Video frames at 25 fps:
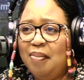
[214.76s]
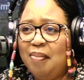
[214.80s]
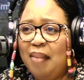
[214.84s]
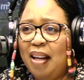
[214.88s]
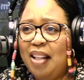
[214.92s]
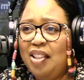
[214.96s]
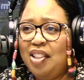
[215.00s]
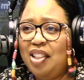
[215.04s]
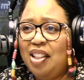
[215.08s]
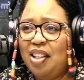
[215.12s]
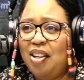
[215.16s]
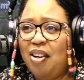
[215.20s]

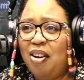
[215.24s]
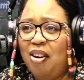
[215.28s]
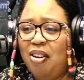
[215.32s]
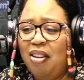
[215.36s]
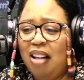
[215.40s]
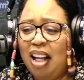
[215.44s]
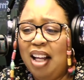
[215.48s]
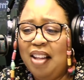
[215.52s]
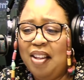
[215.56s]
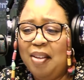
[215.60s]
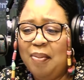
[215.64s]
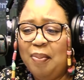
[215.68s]
imagine a
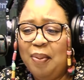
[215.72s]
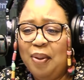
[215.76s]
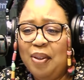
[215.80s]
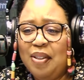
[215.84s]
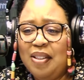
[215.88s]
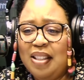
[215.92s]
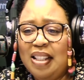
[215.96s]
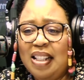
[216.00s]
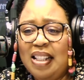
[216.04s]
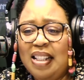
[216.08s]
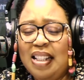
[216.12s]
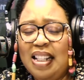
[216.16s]
whole other
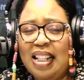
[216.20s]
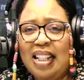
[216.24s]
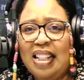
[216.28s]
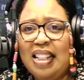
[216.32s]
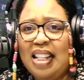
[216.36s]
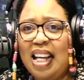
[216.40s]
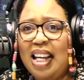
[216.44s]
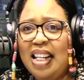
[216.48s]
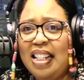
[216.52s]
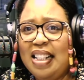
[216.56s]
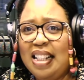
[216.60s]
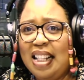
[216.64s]
person
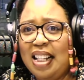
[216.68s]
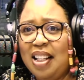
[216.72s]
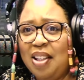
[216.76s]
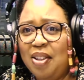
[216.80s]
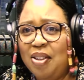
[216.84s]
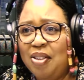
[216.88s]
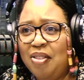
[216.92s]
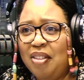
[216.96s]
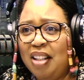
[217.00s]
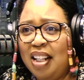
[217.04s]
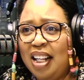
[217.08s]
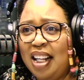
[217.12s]
dictating
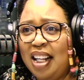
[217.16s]
your